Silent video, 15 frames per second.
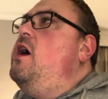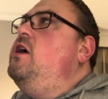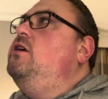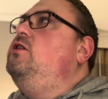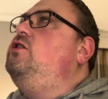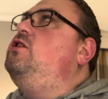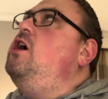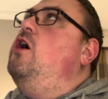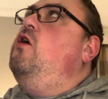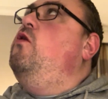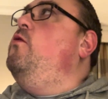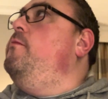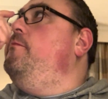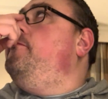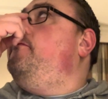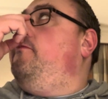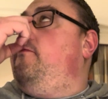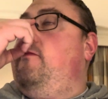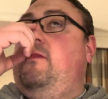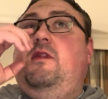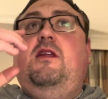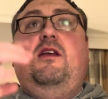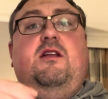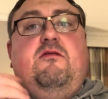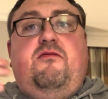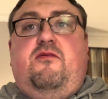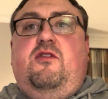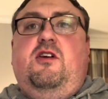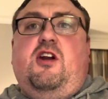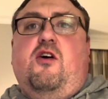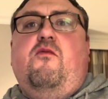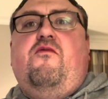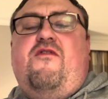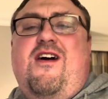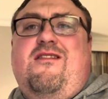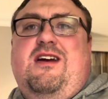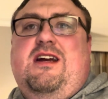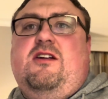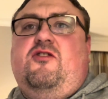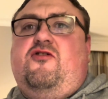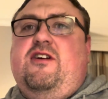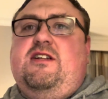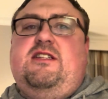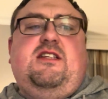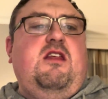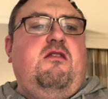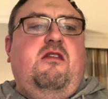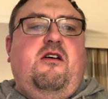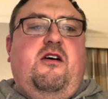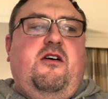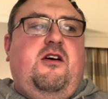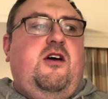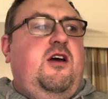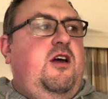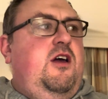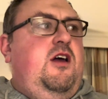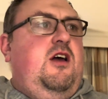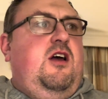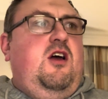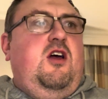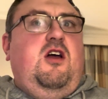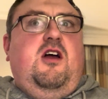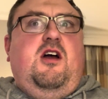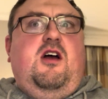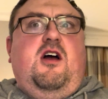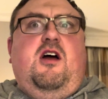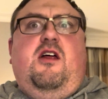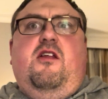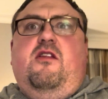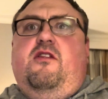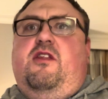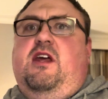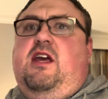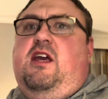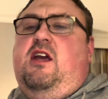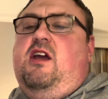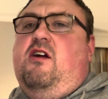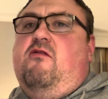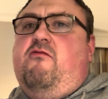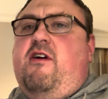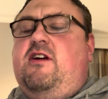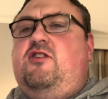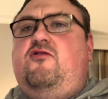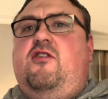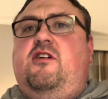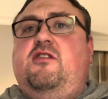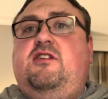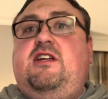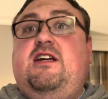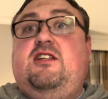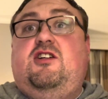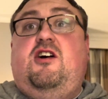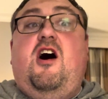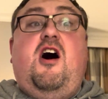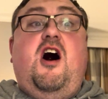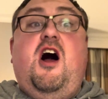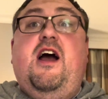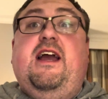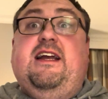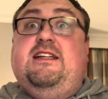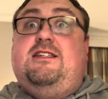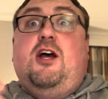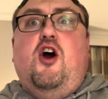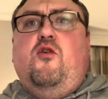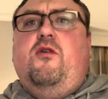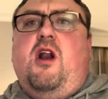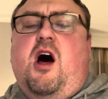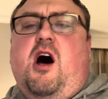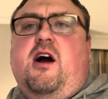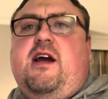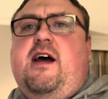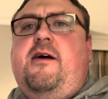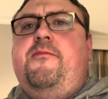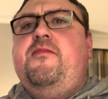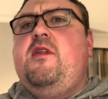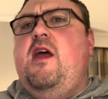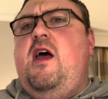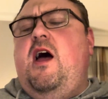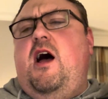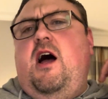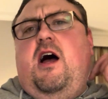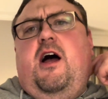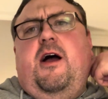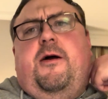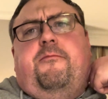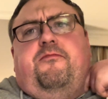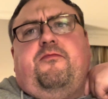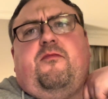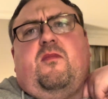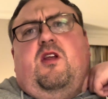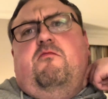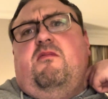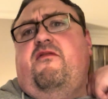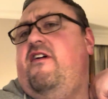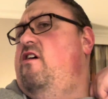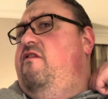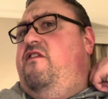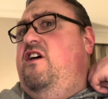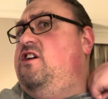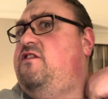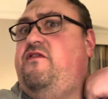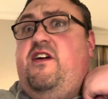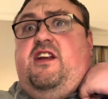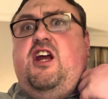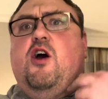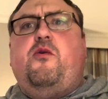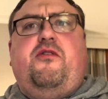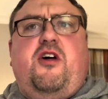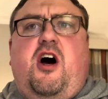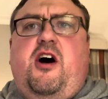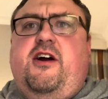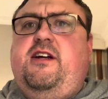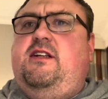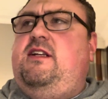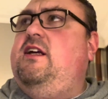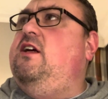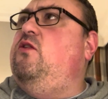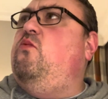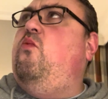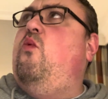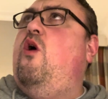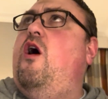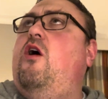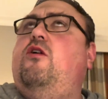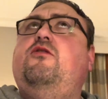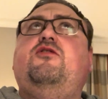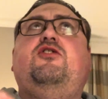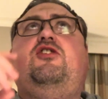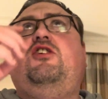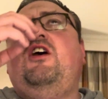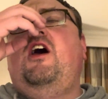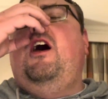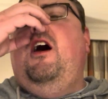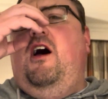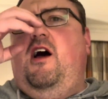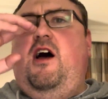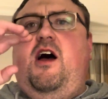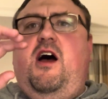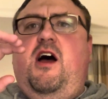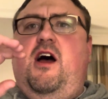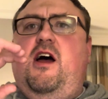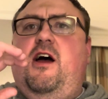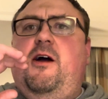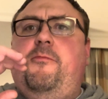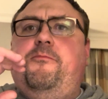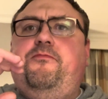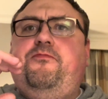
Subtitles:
So, very interesting that the restaurant has got its own lager. My very first video that I did was a